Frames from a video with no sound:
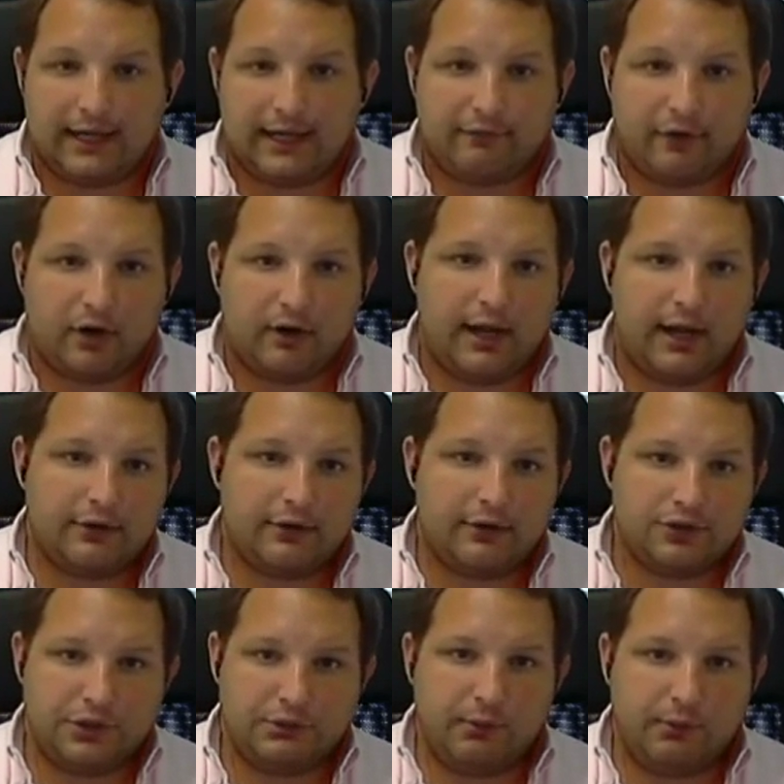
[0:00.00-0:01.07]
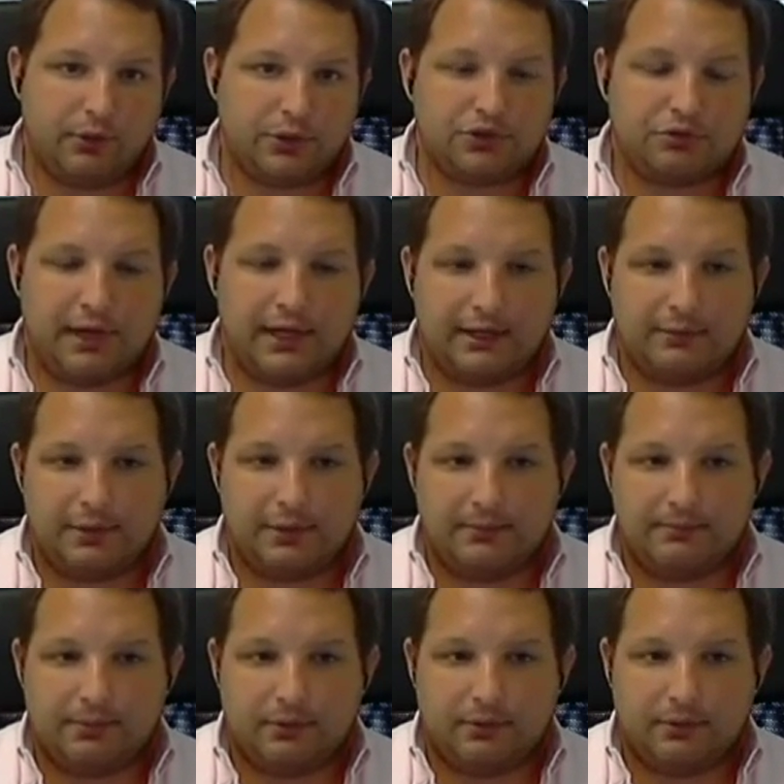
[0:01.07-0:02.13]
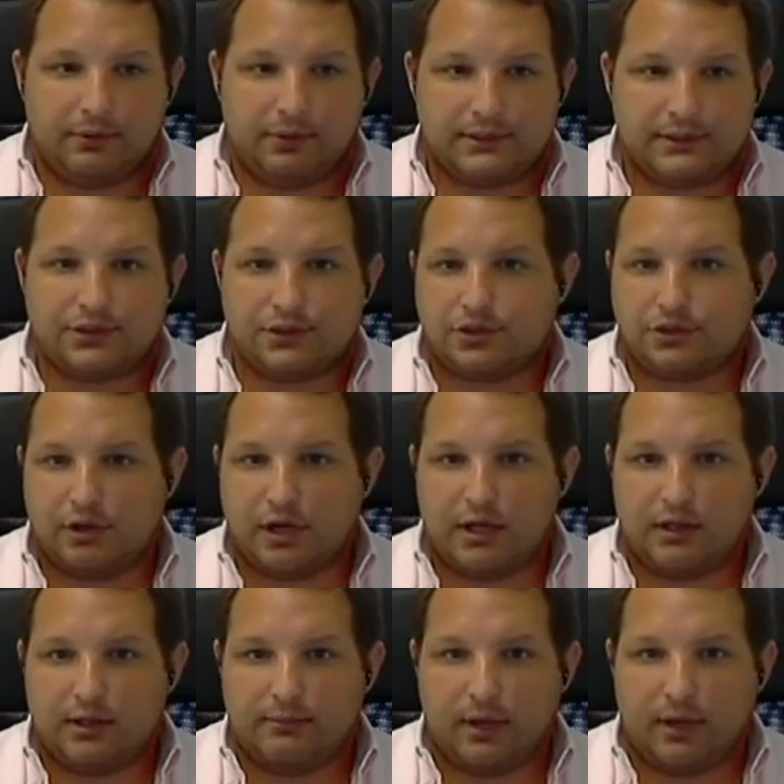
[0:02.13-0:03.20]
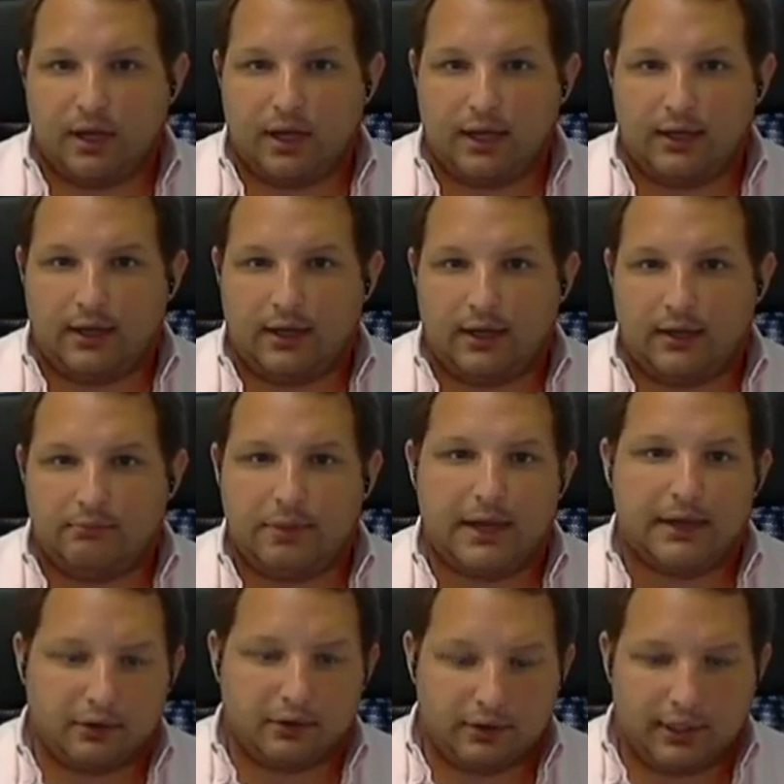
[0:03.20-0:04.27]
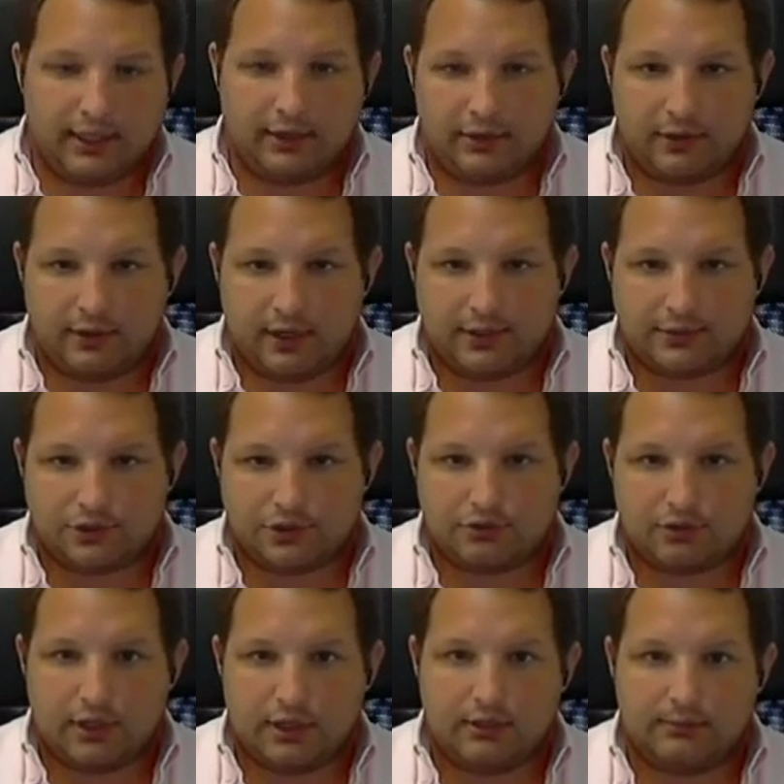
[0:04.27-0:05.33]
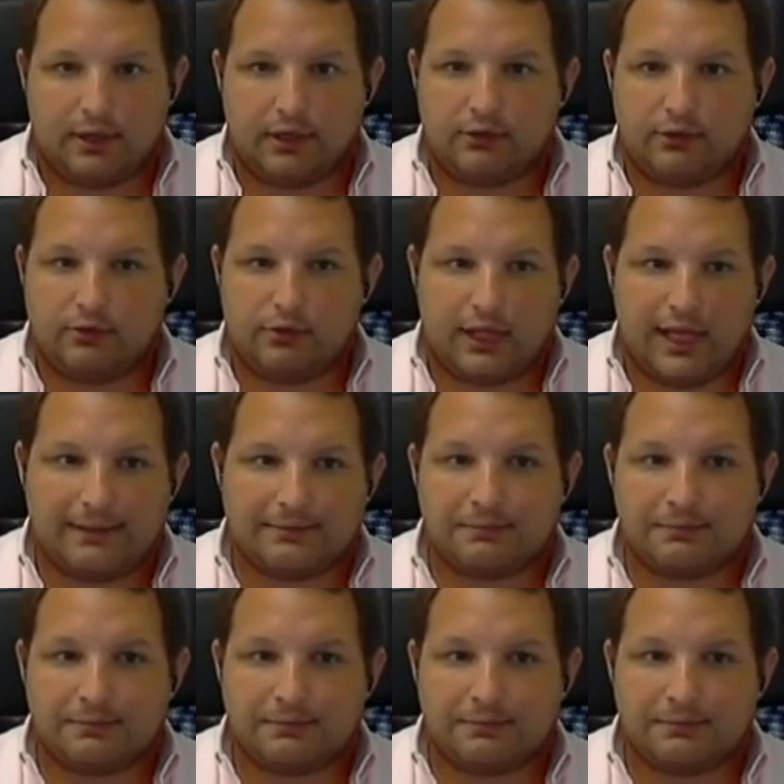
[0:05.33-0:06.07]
a lot of our energy when we're training people, is not just training them on Better Cloud and not just training them on